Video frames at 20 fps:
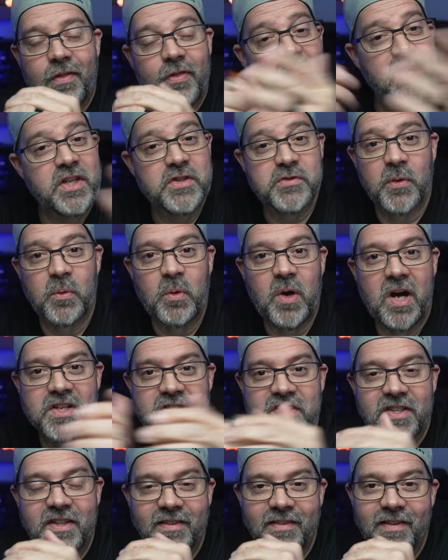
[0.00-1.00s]
Thanks for
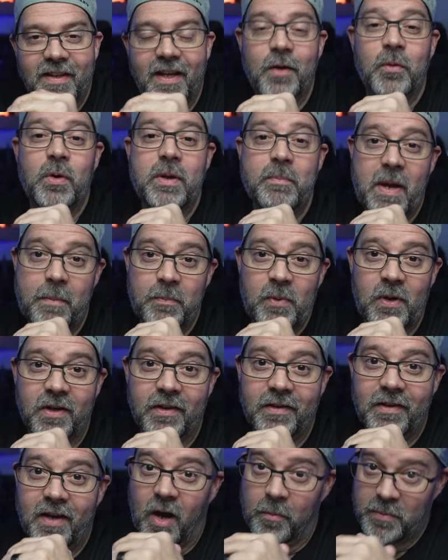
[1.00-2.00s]
watching. And remember,
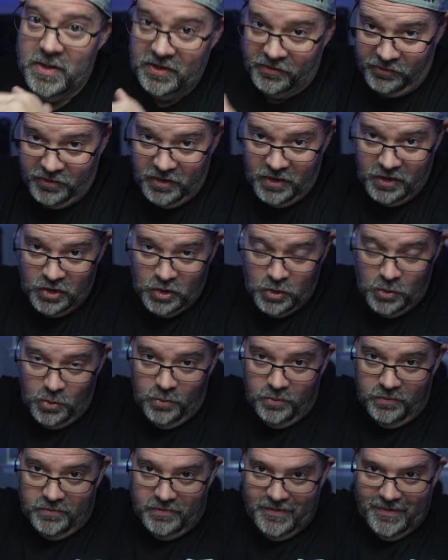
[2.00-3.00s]
I'll be seeing
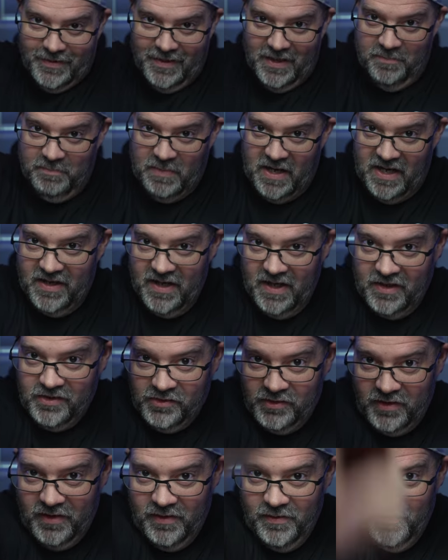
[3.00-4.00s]
you in my
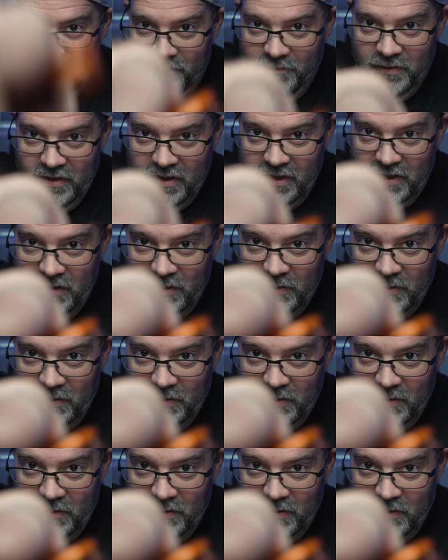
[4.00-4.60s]
next video.